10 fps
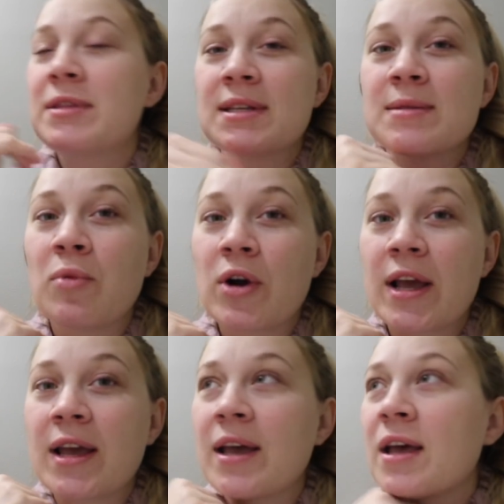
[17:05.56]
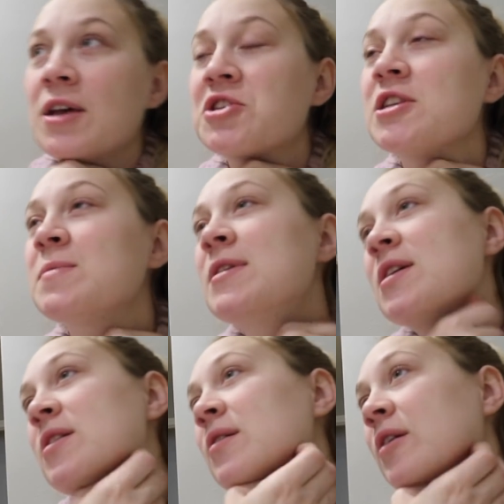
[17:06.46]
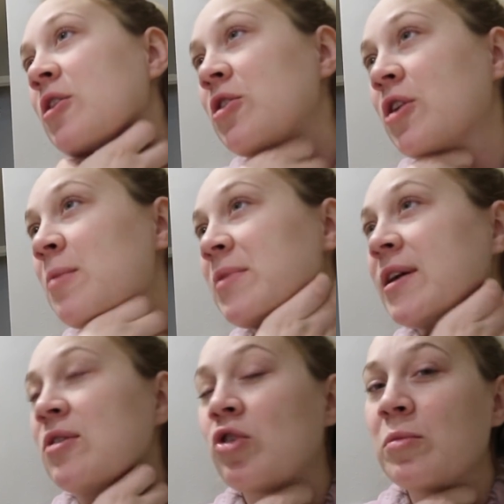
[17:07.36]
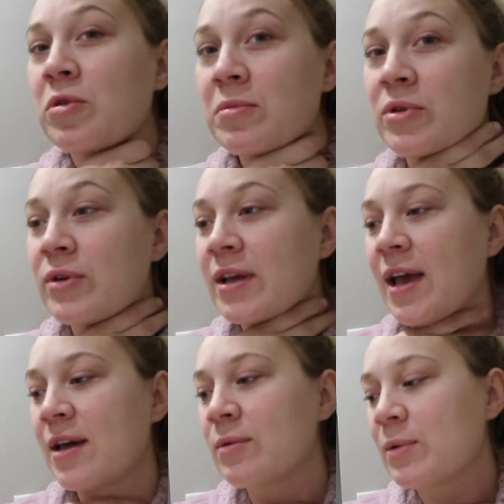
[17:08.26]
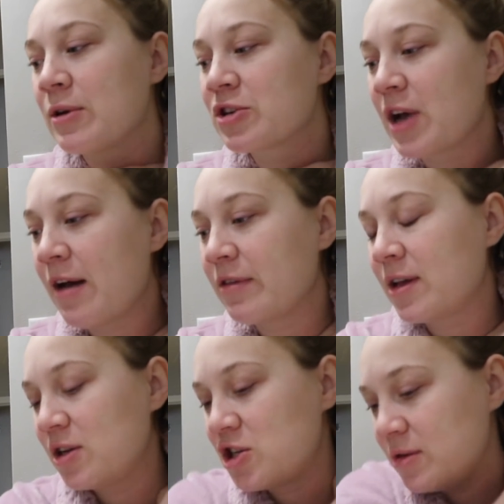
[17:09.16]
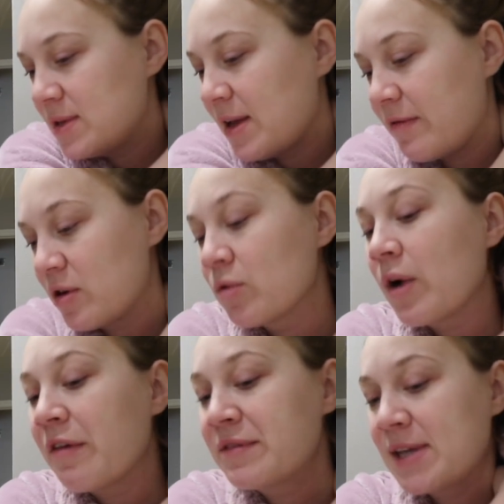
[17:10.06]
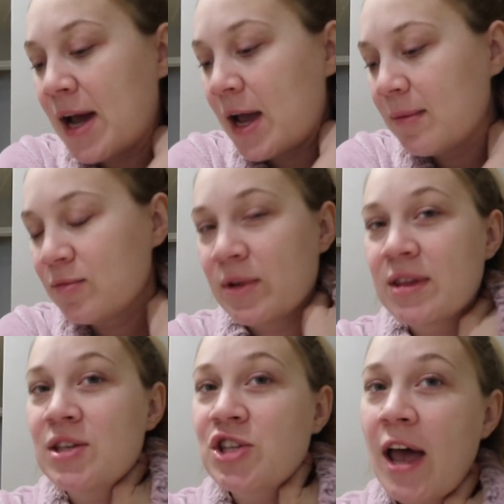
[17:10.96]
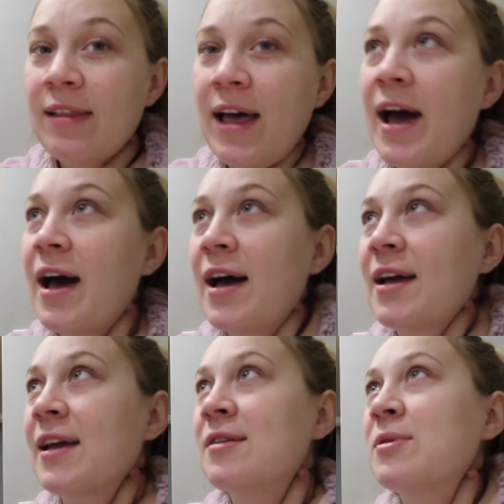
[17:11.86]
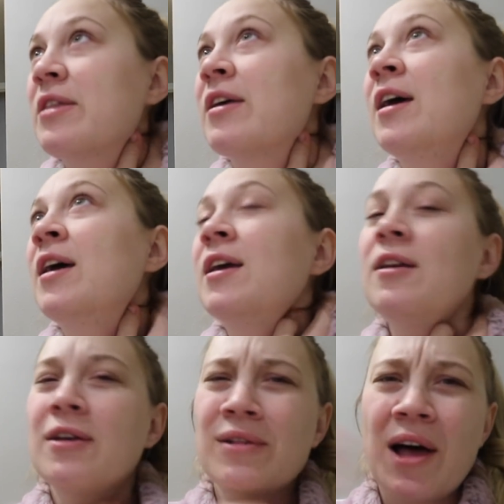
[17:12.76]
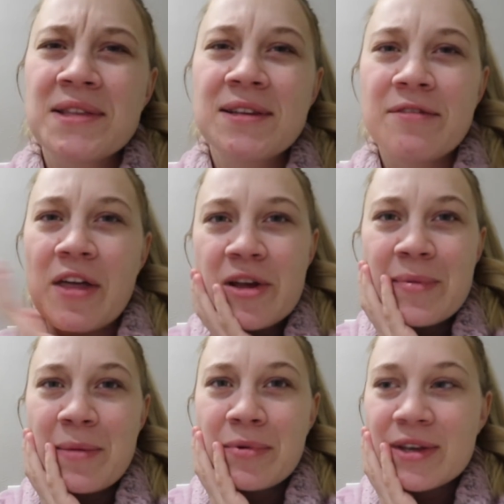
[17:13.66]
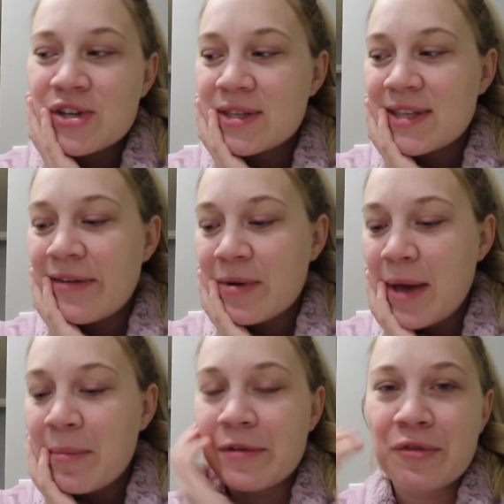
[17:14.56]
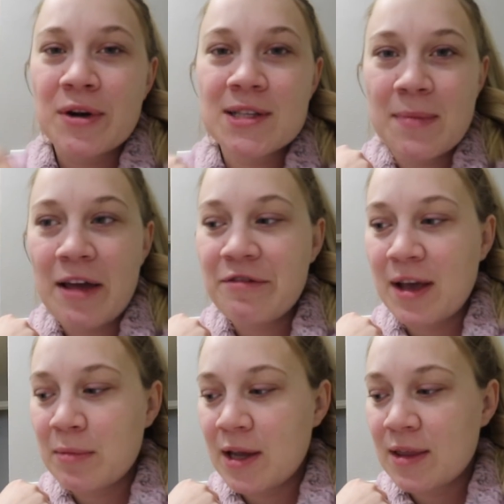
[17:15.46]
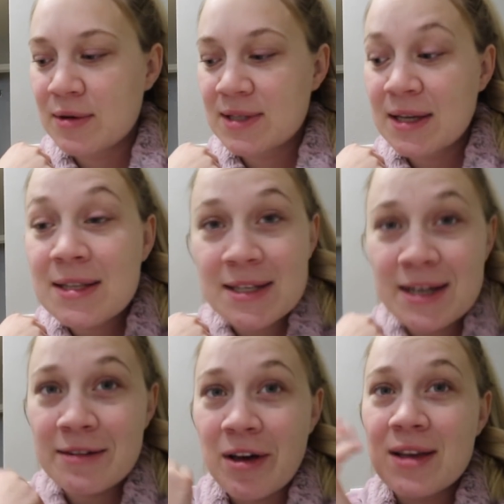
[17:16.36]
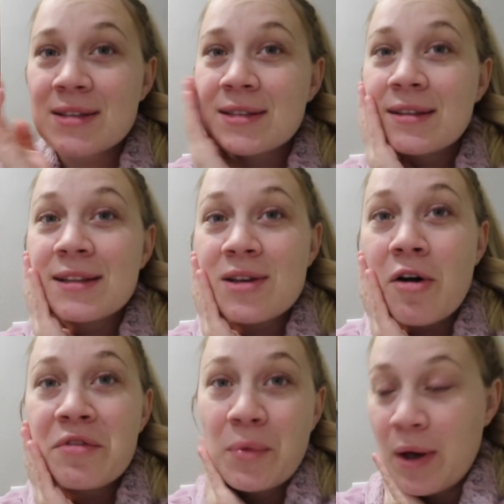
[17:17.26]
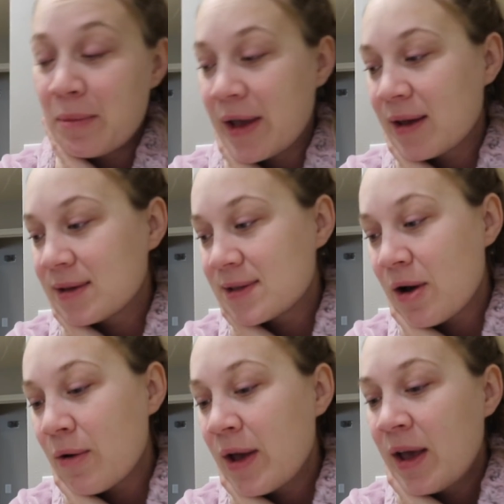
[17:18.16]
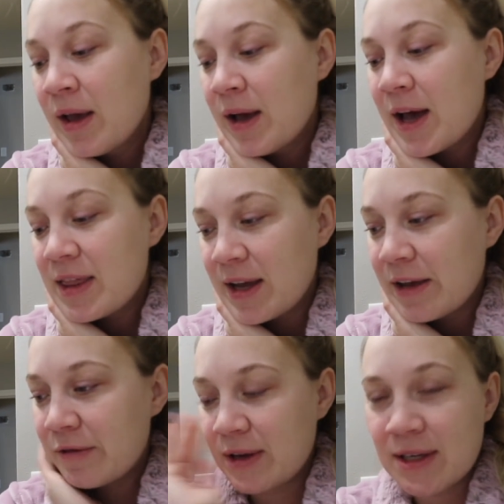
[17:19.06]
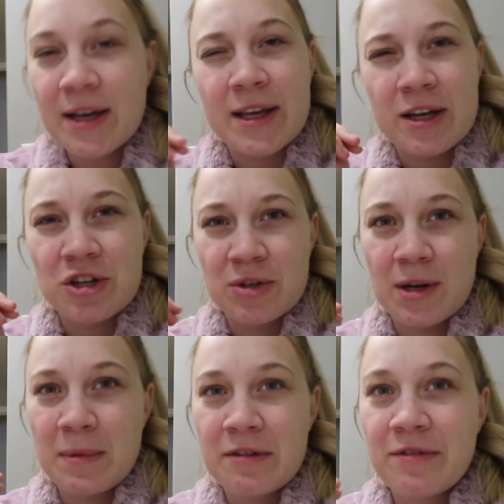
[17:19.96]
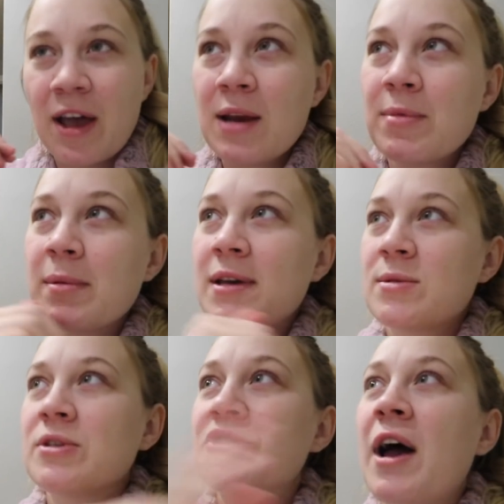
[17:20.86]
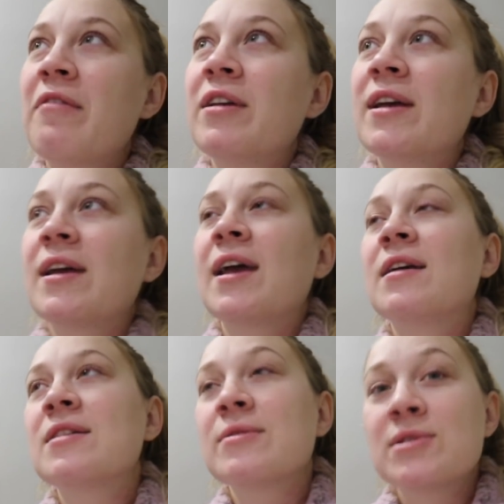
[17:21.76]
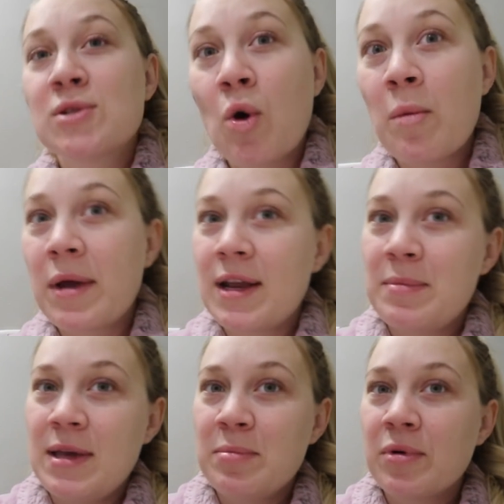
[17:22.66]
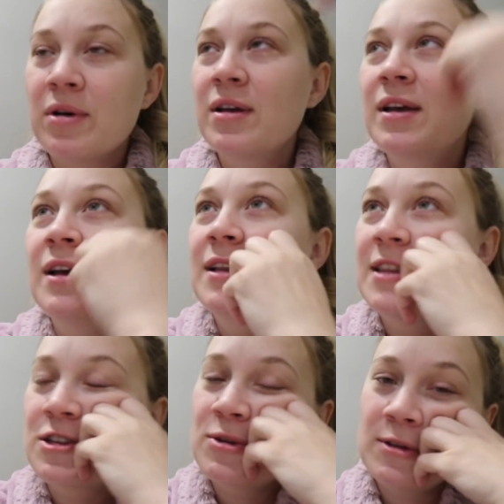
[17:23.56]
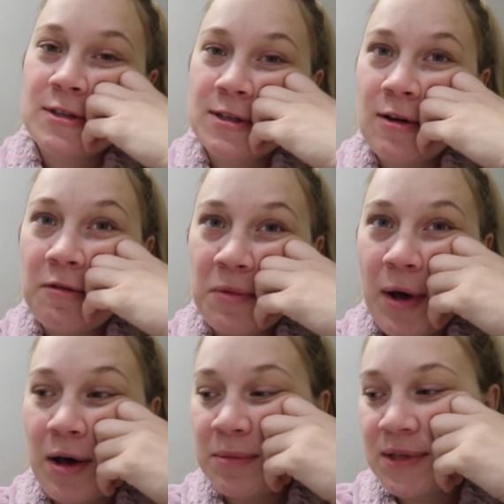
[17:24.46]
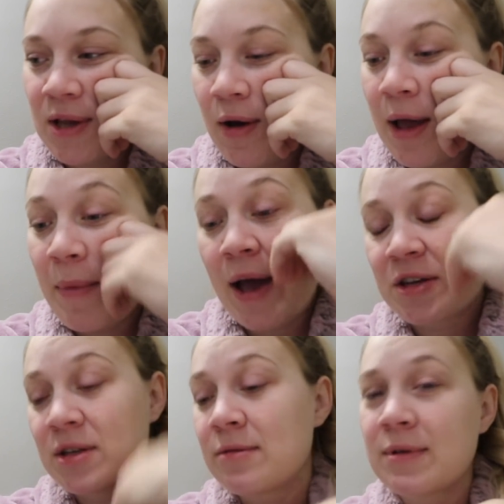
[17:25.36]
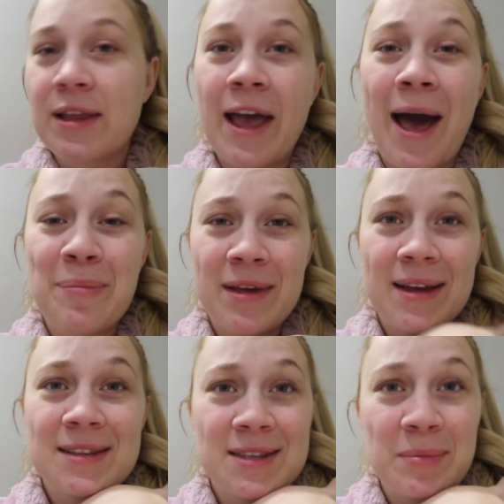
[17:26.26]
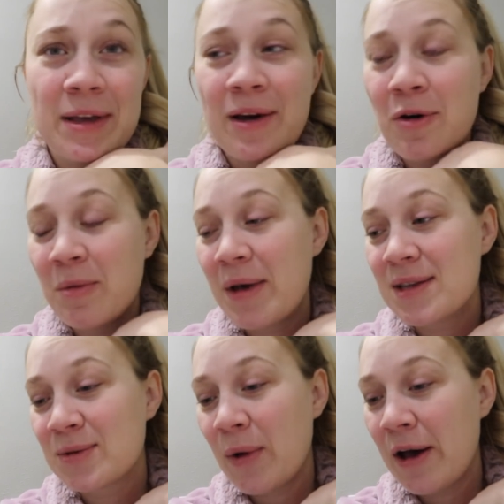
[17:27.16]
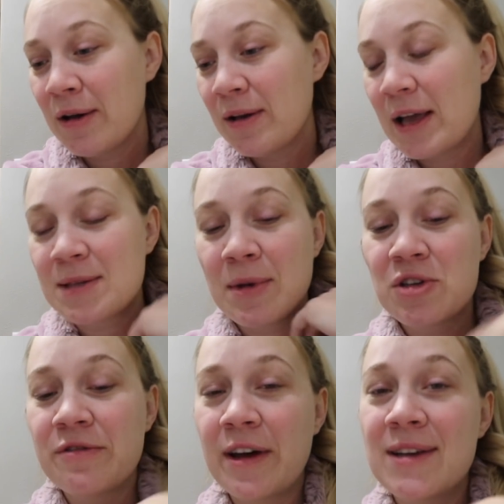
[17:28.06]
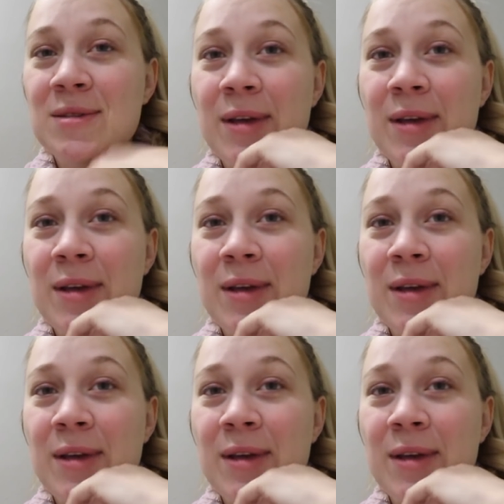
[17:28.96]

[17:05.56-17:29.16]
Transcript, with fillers: but this morning she's been in her complete normal mood again. When we were traveling, she was having a rough time with the jet lag and with, you know, lots of other people that she's never met before. It's my family, there's 16 of us, it's overwhelming. So I think if we had done it here she would have been fine, but because we were traveling and there were so many people that she was just overwhelmed. So I'm actually really happy to be home as well, as much fun as